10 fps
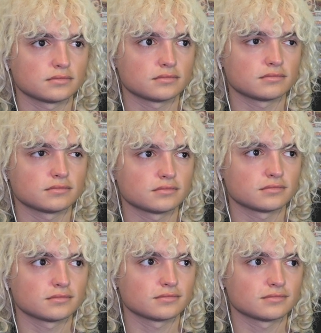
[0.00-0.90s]

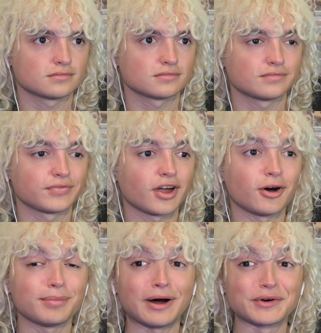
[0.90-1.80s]
Yeah. All
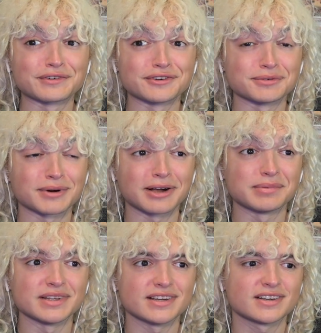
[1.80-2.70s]
powerful, probably.